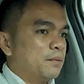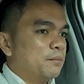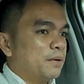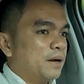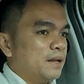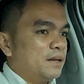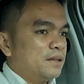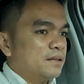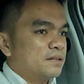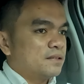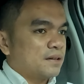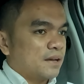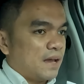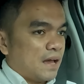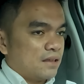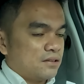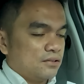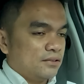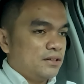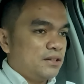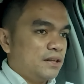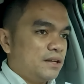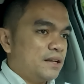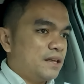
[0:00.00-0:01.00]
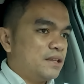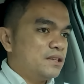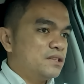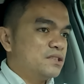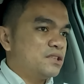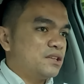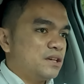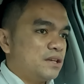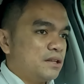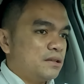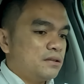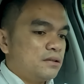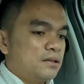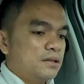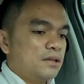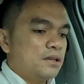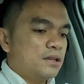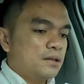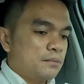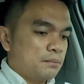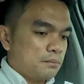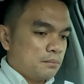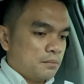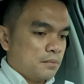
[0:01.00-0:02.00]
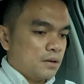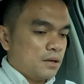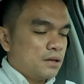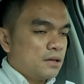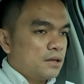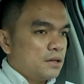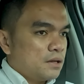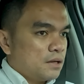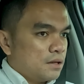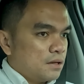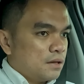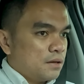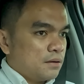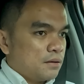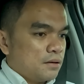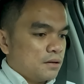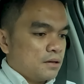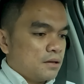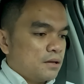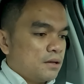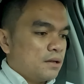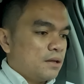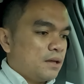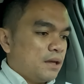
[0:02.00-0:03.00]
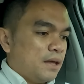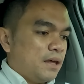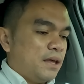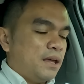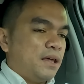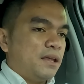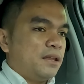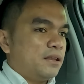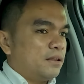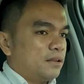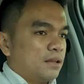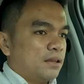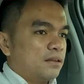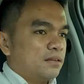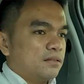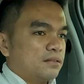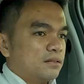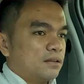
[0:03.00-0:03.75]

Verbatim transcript: in mind, it's a gasoline engine, and